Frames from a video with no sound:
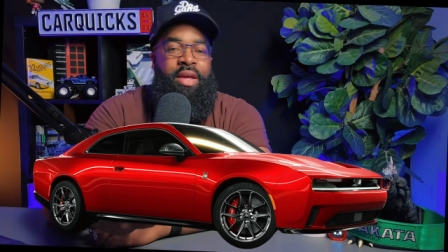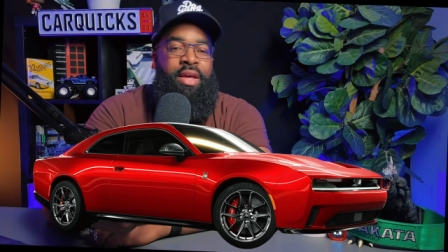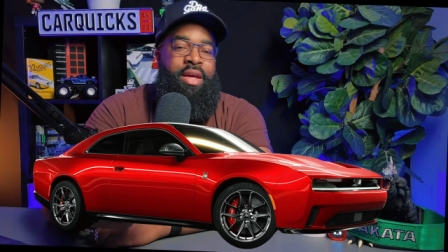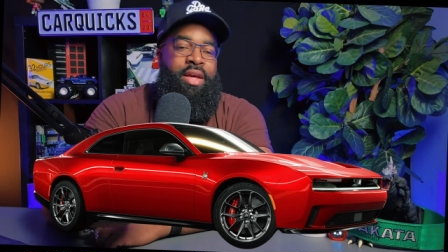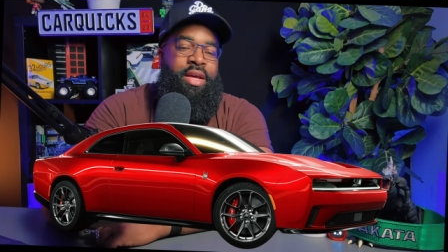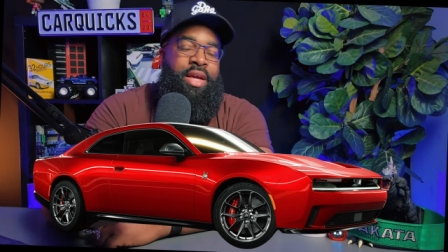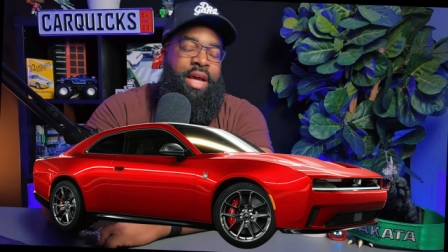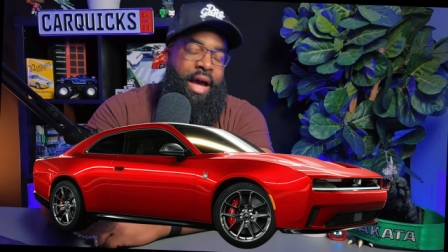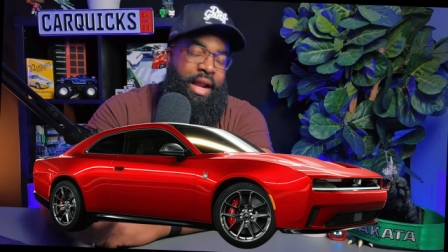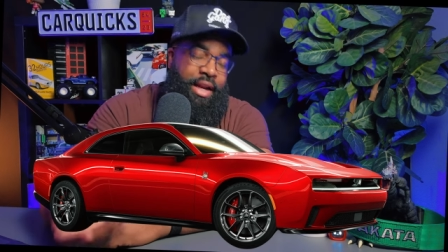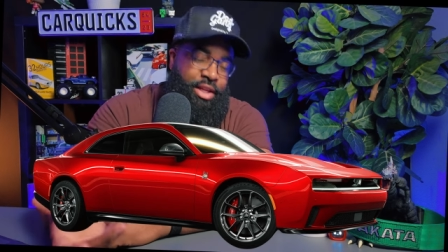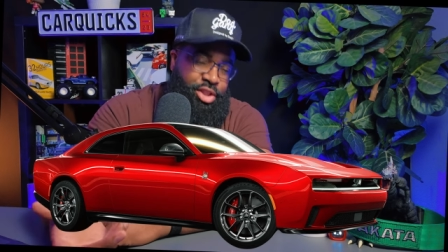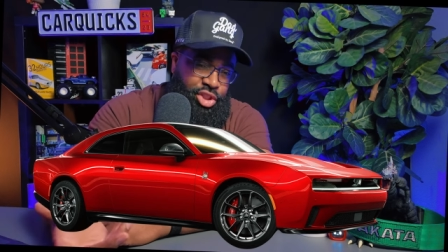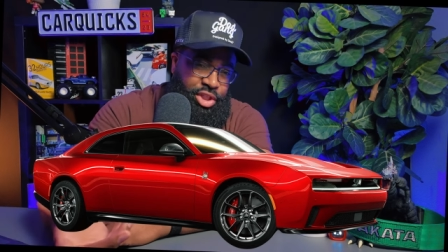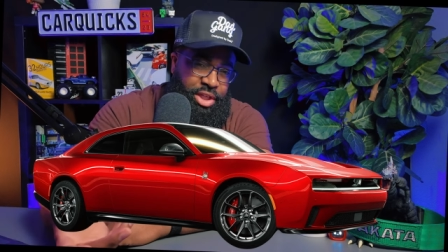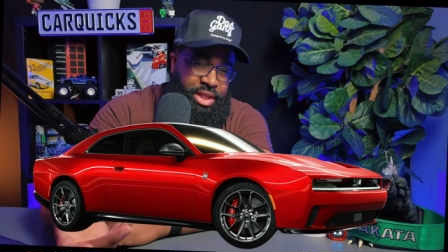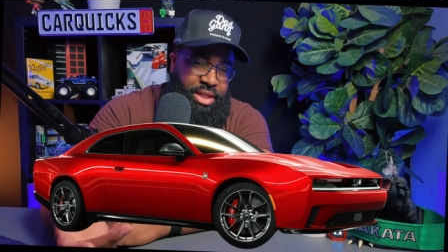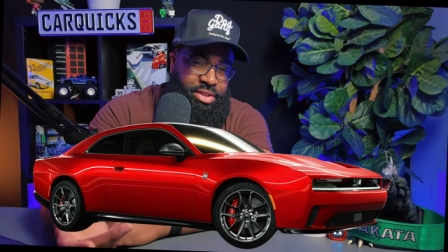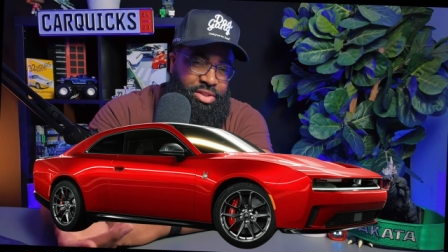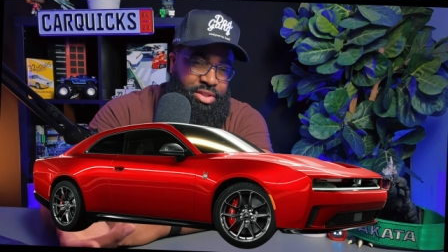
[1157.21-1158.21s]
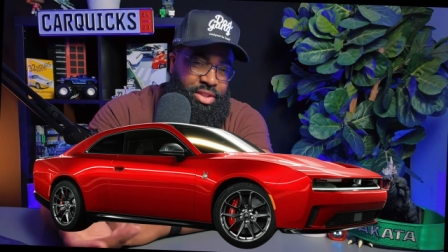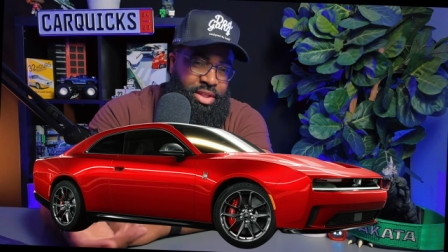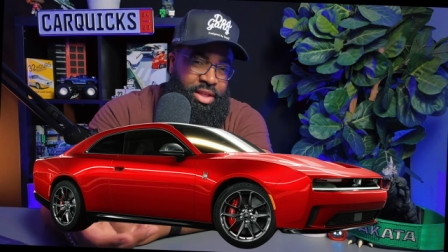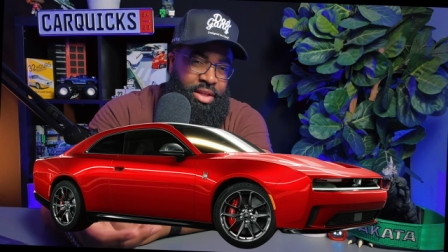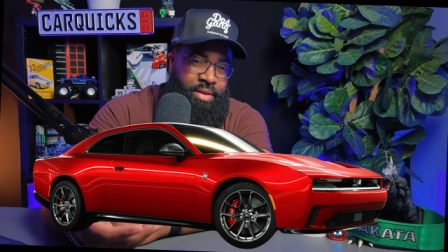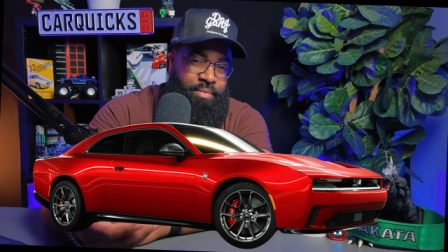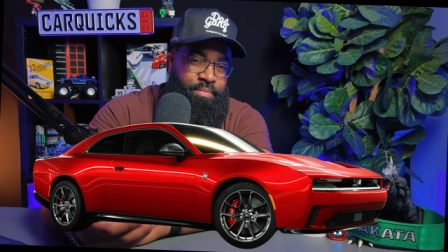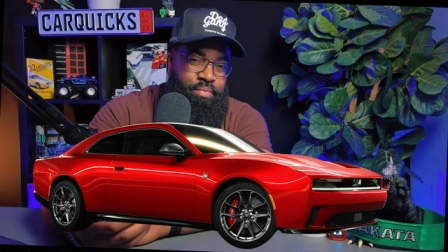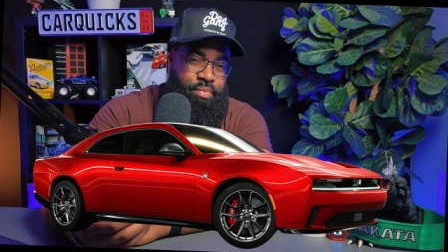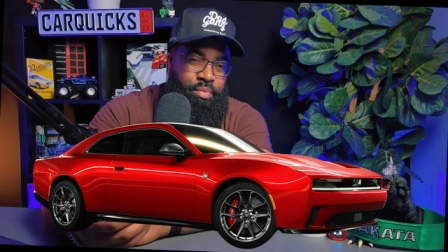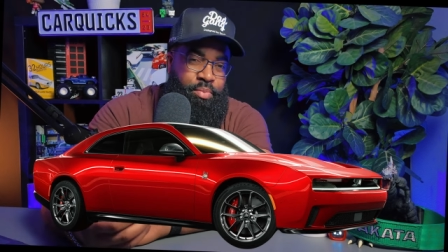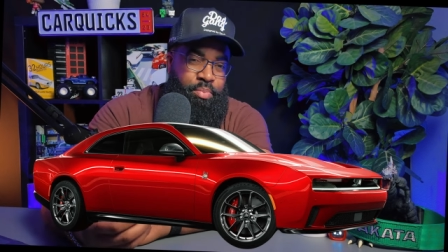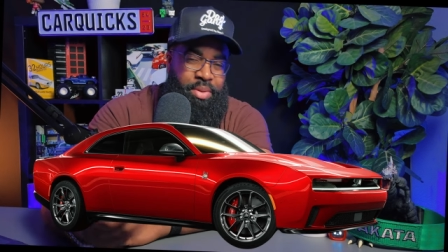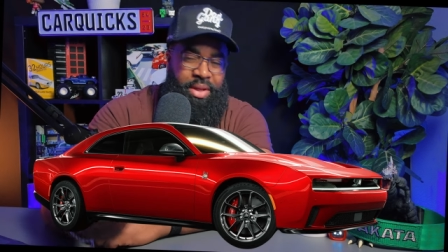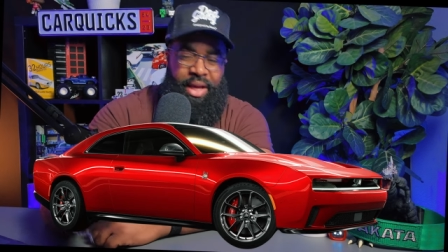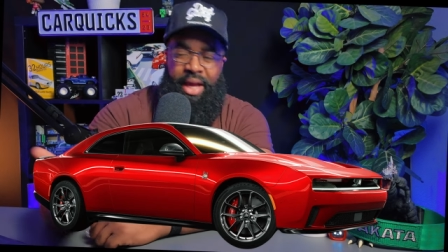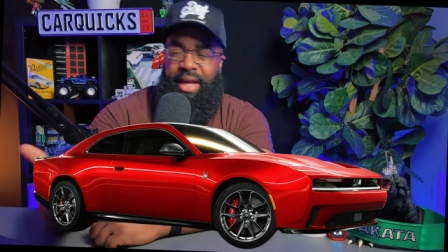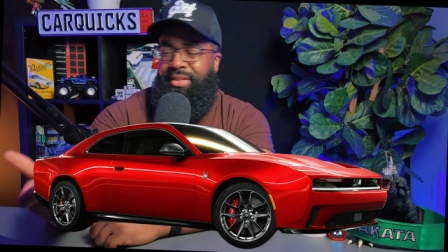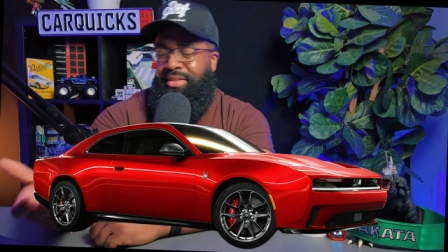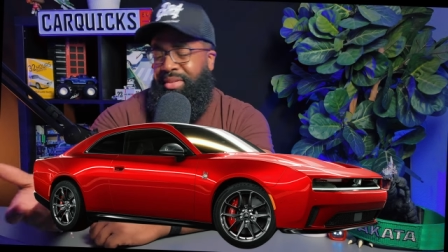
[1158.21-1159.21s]
kind of cheesy,
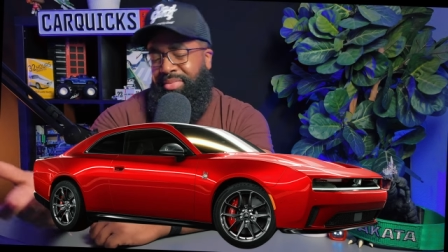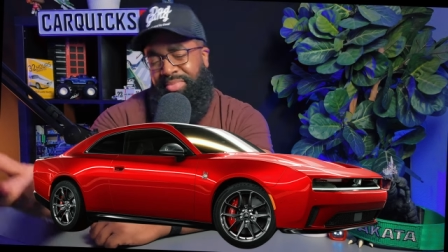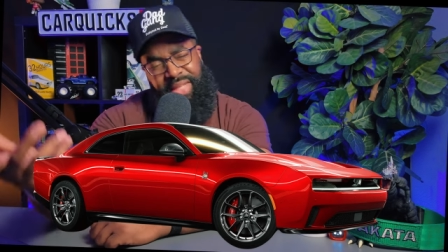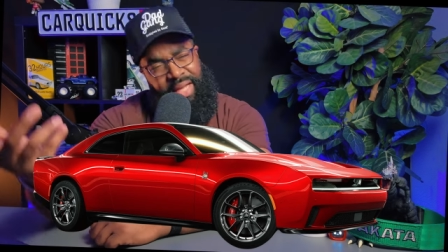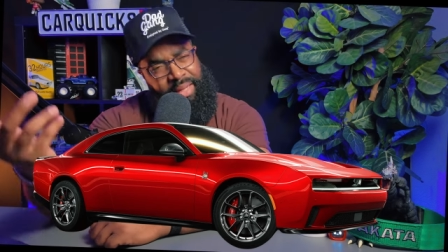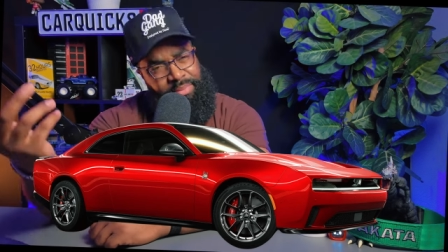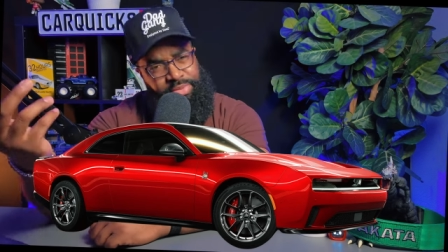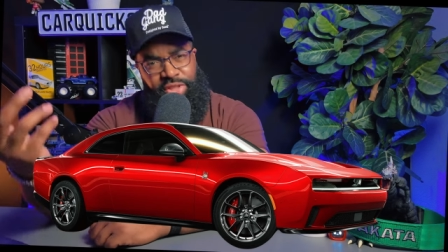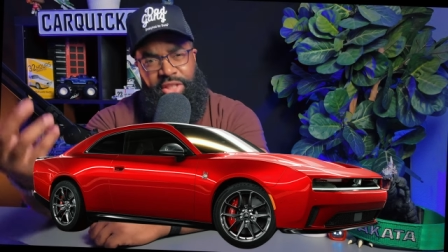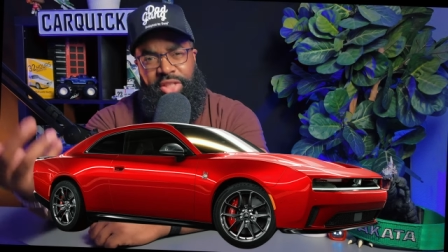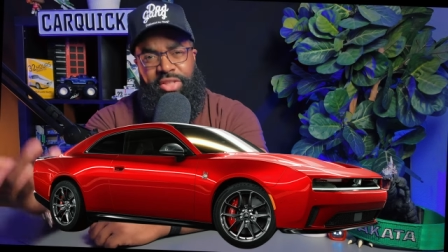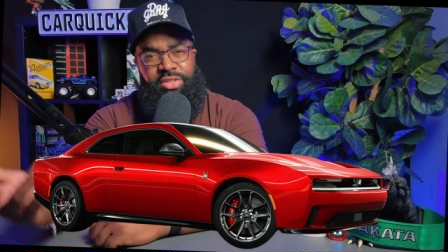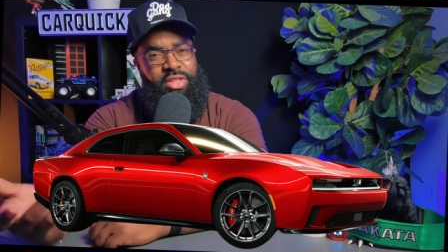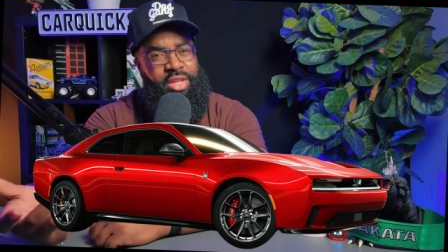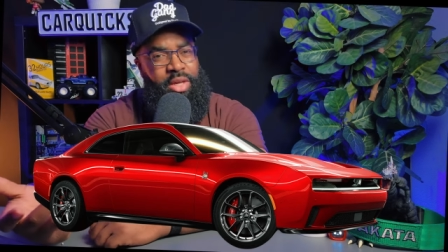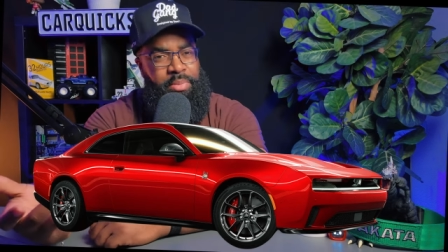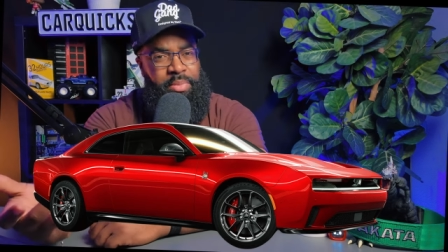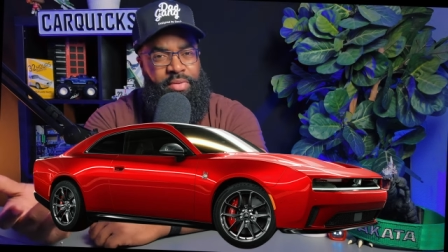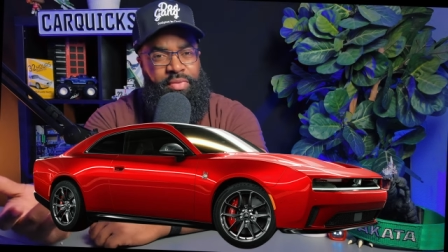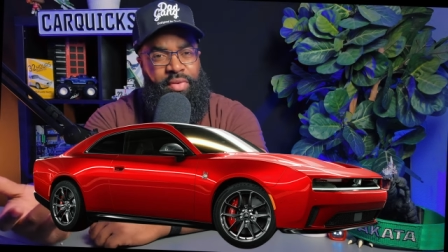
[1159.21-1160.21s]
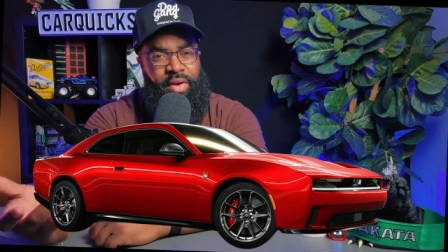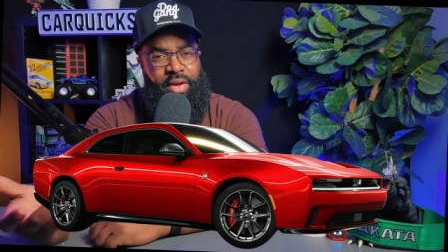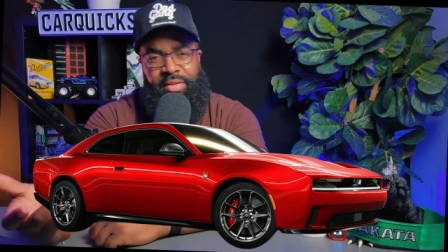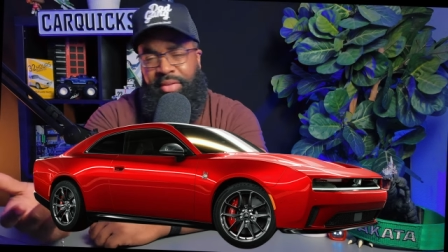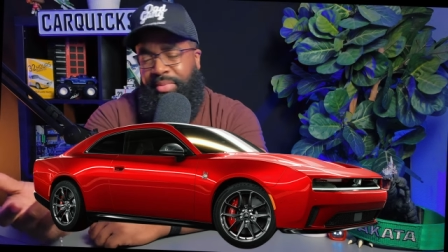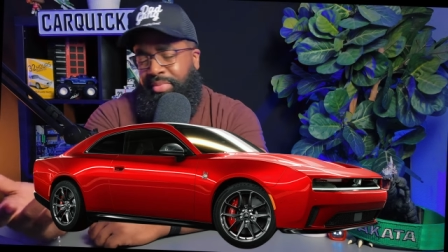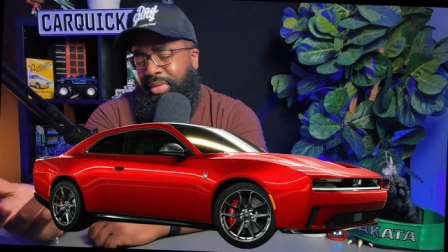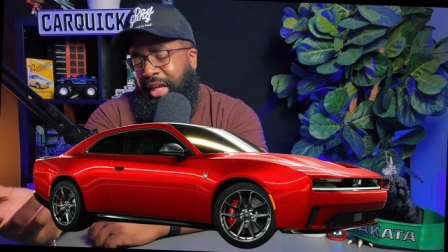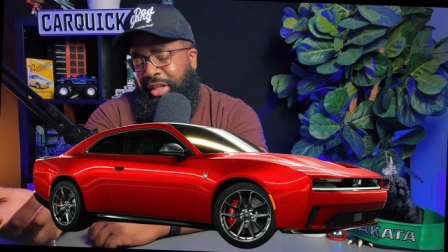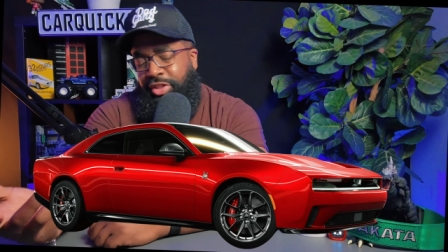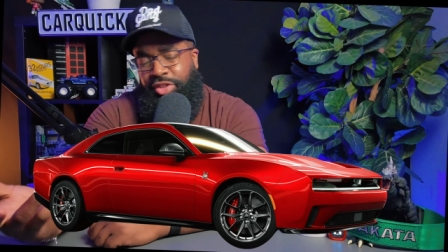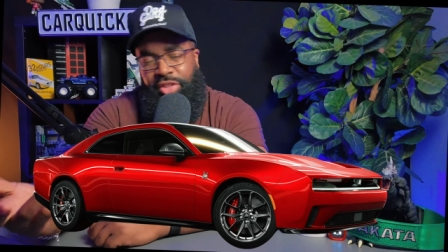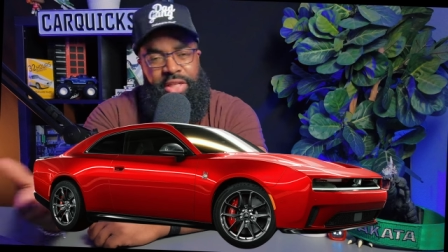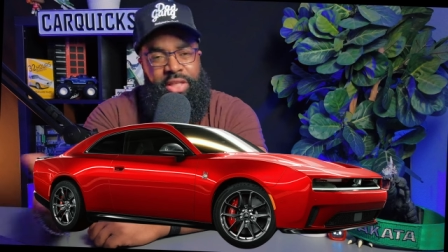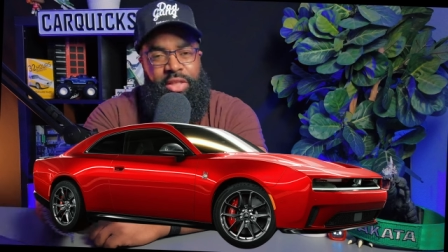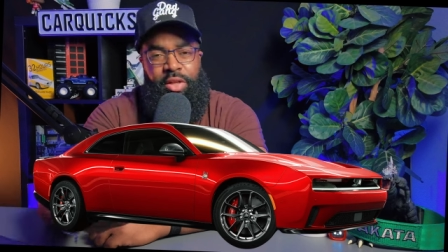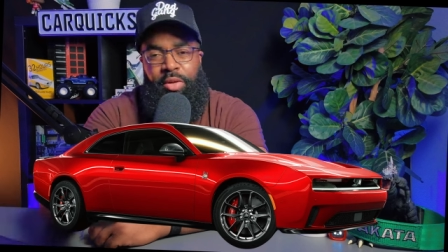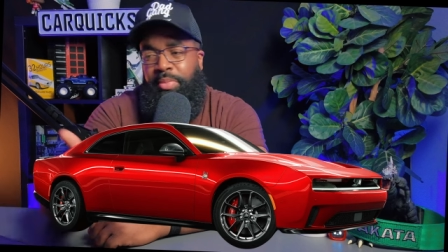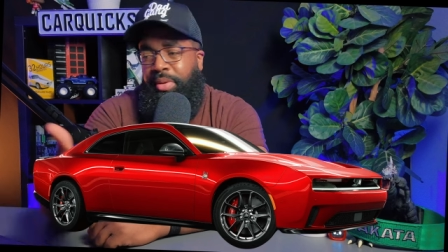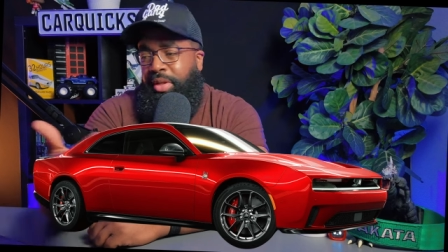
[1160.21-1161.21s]
but hey, sometimes cheesy can be fun. Sometimes you need
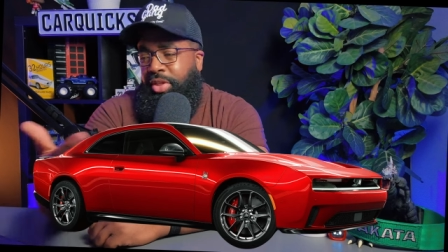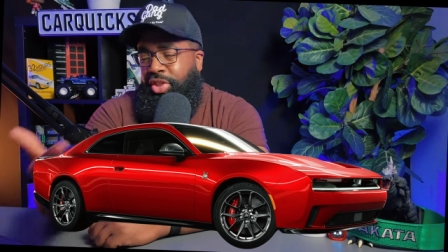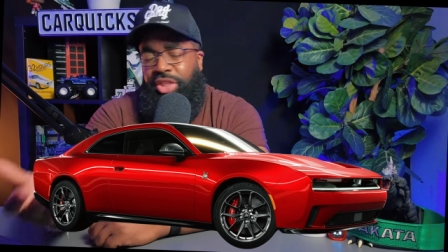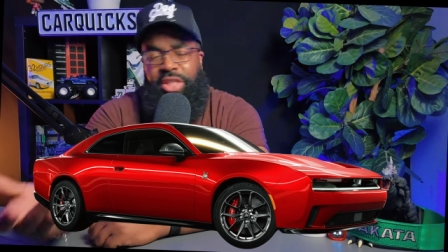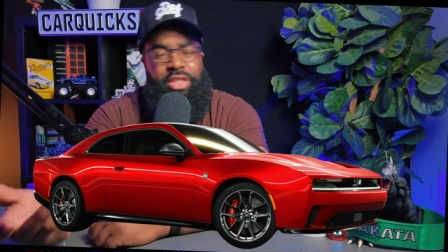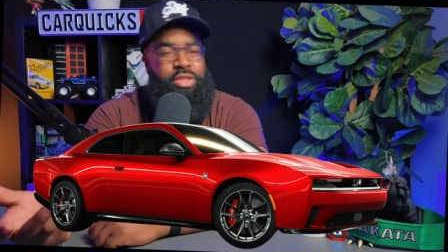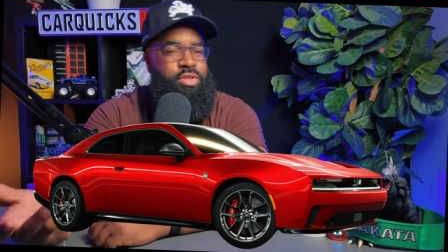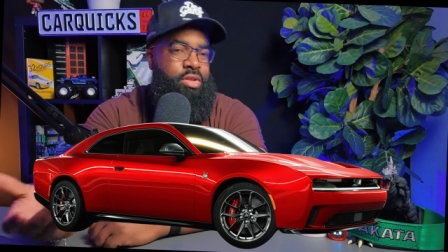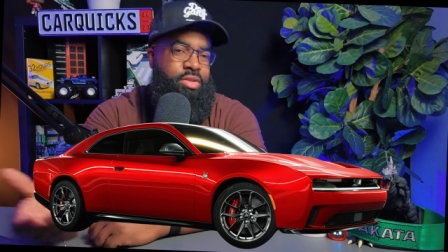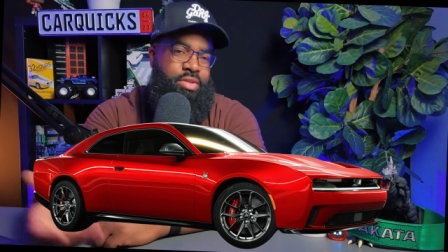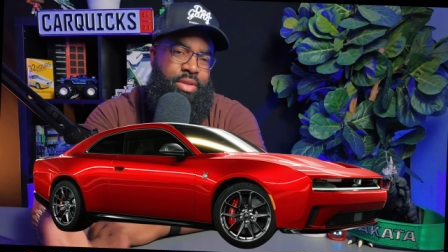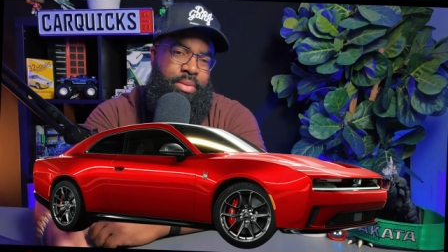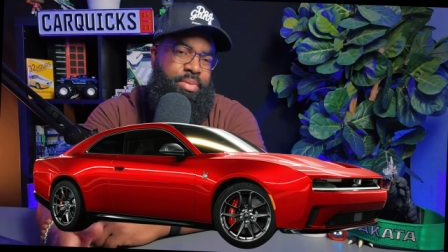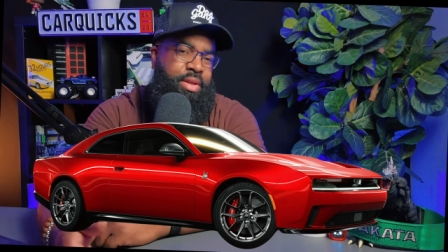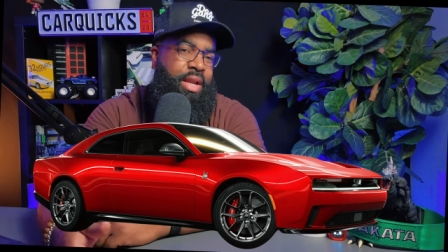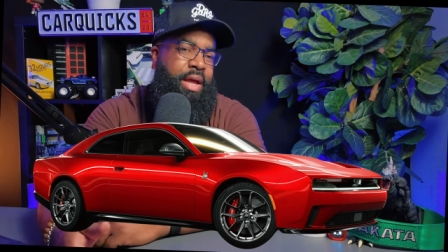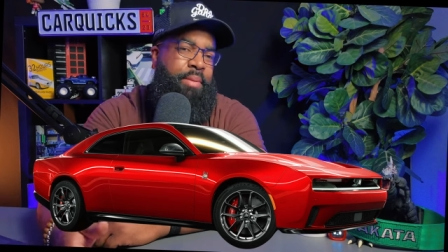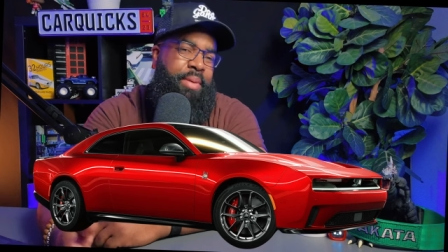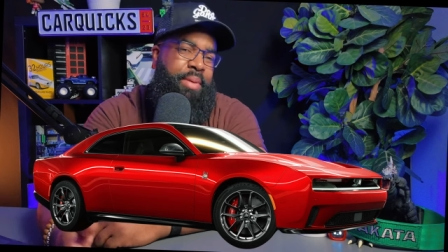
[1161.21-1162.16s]
a little bit of cheese on something. I mean,